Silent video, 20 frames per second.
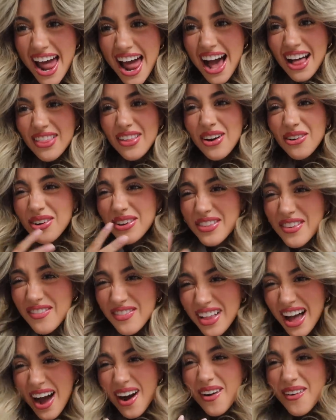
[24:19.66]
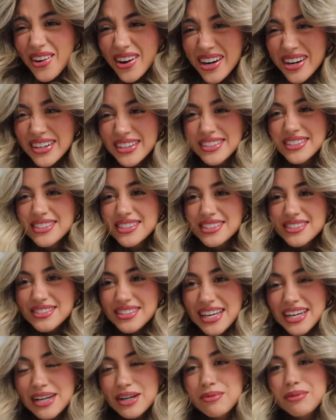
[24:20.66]
along with the flowers,
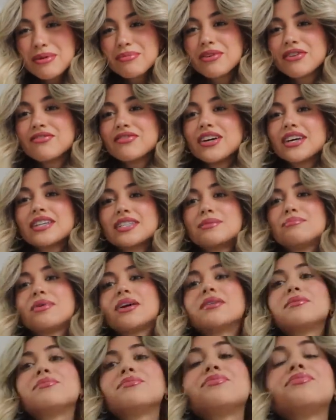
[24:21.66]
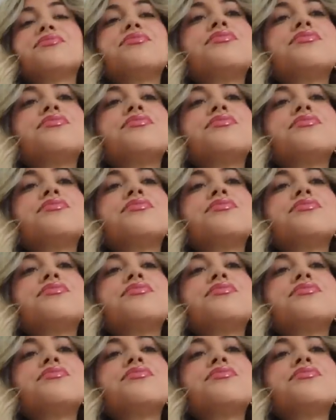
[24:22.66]
and it'll be perfect, but